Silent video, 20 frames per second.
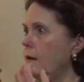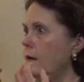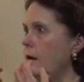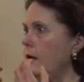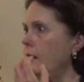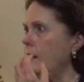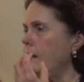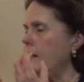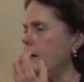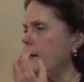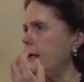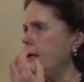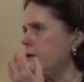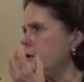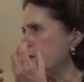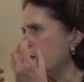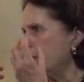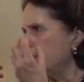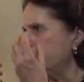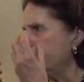uh,
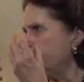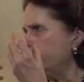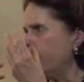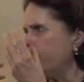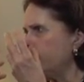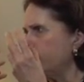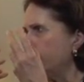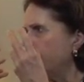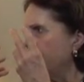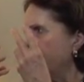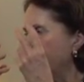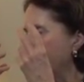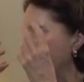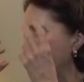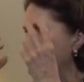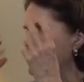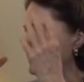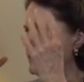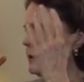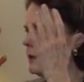enzymes,
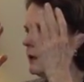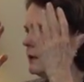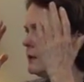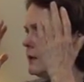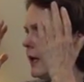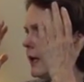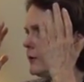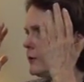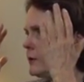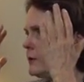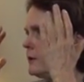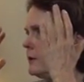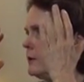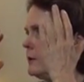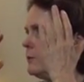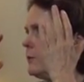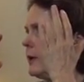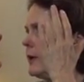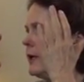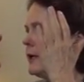peptides that attach to the
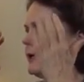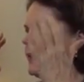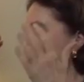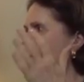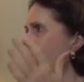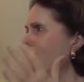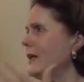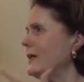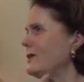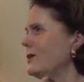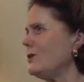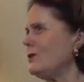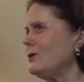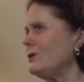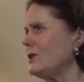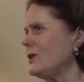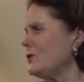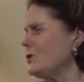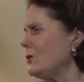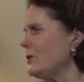brain and make the whole
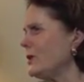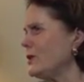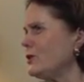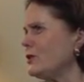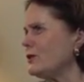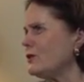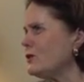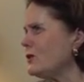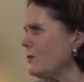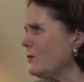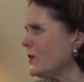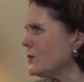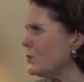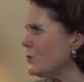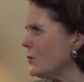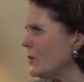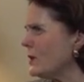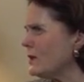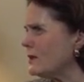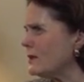situation so much
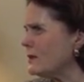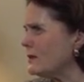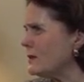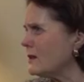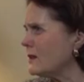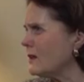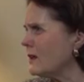worse.